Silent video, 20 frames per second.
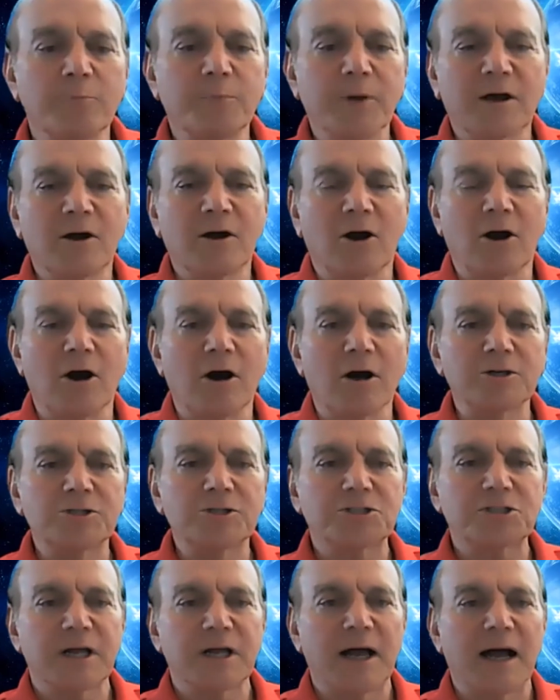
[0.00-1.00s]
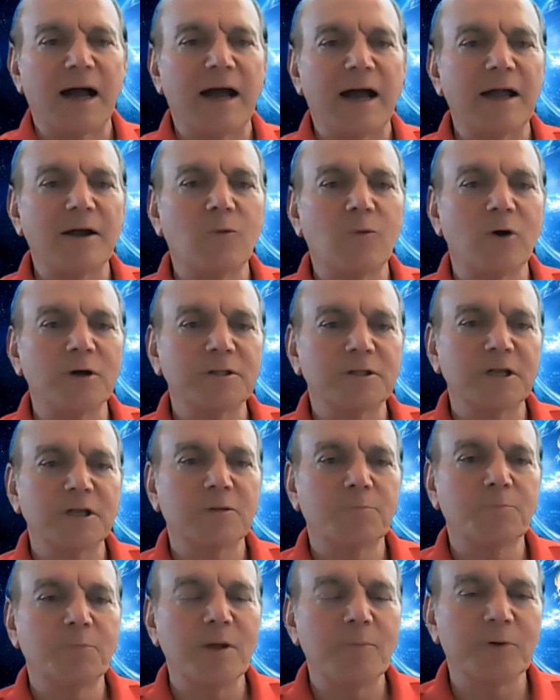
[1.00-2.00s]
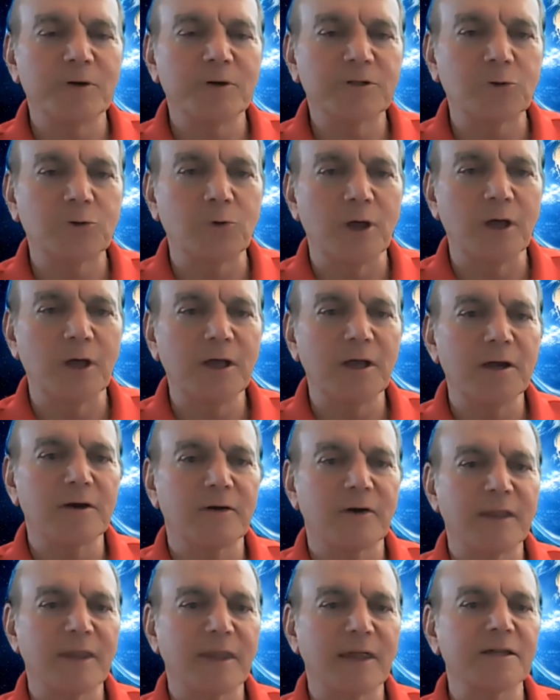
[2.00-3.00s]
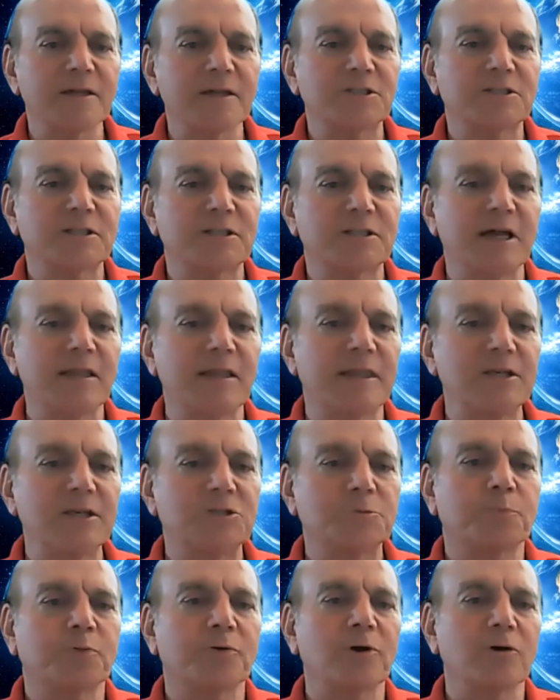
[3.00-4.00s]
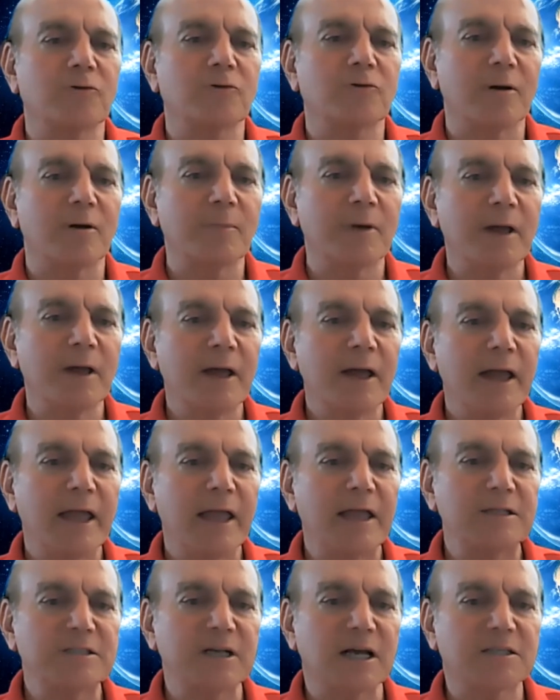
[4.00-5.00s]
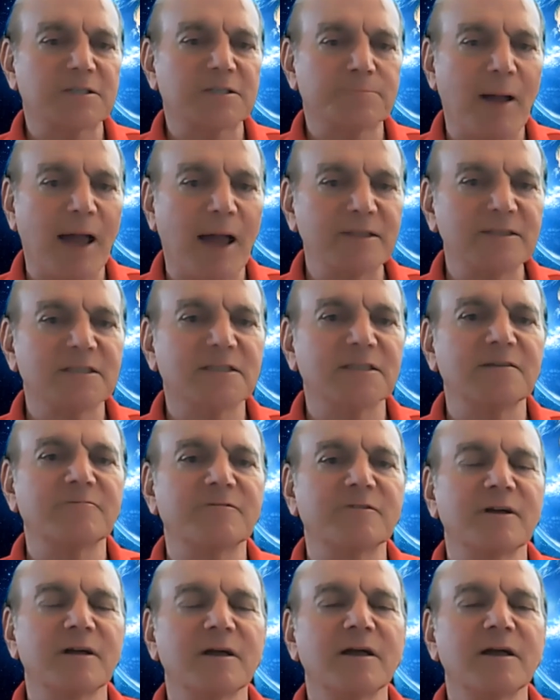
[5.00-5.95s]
because I wanted people to hear and understand this program is expansive,